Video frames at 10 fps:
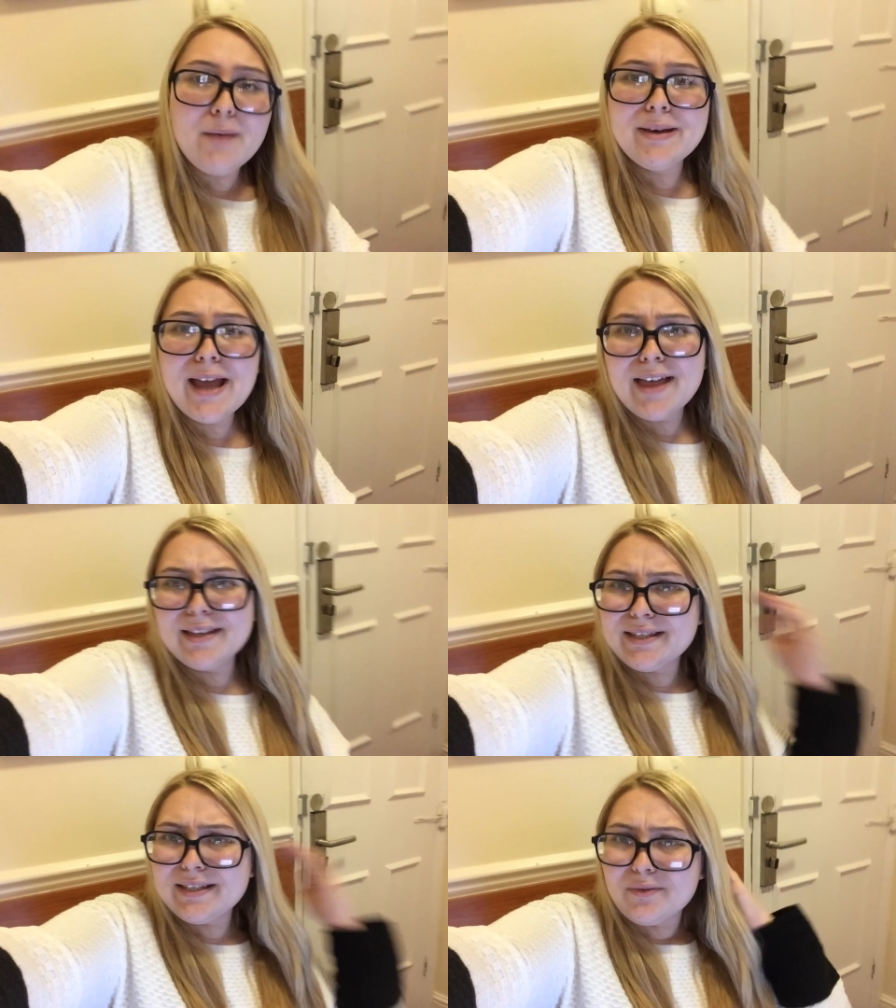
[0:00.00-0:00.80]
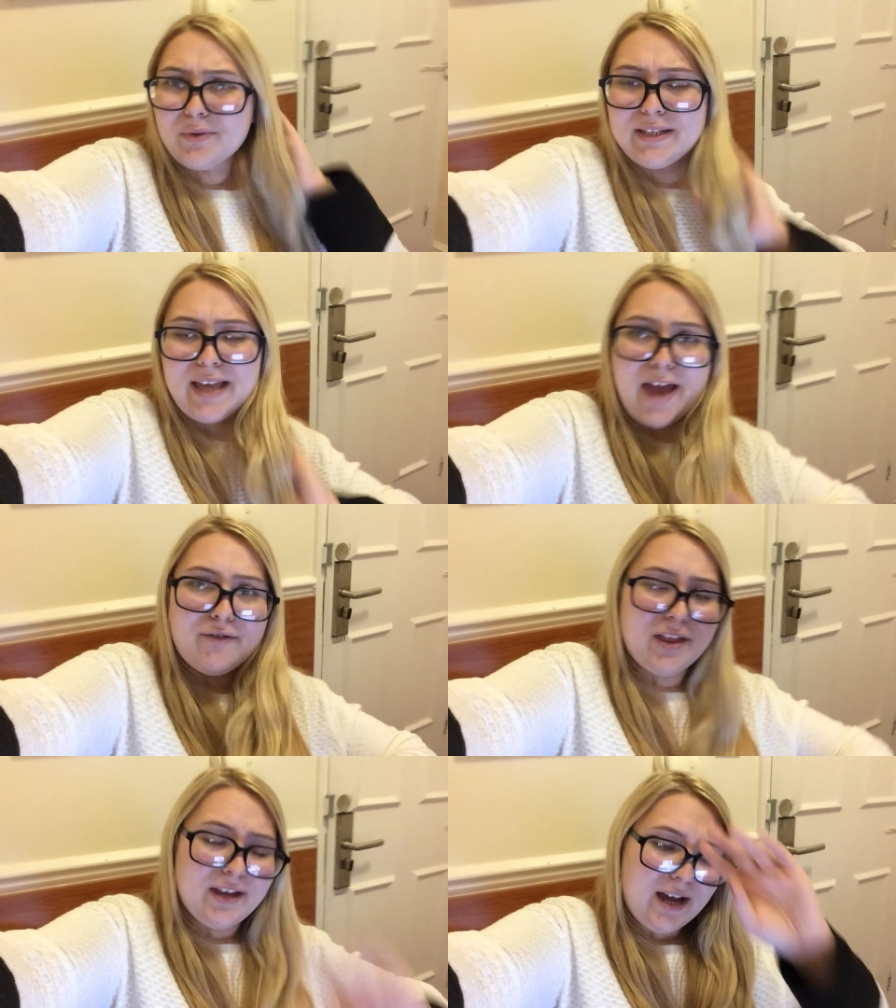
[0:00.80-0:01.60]
but yeah, this was
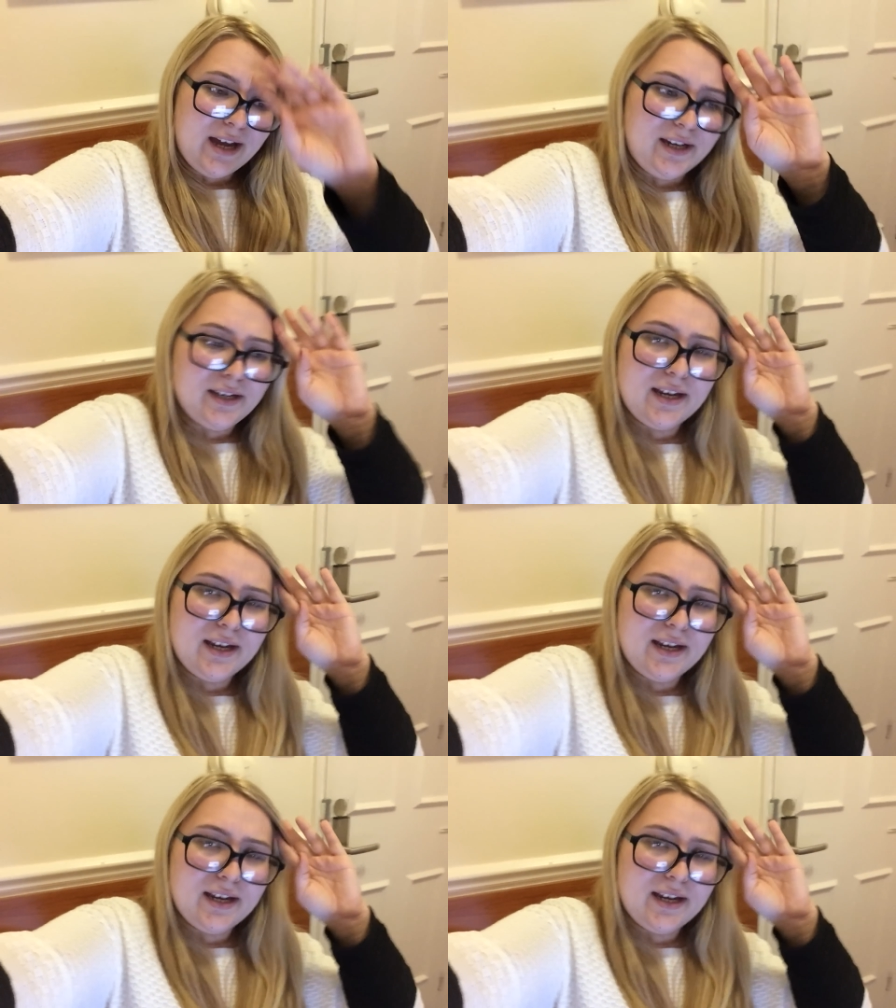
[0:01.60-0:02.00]
everything I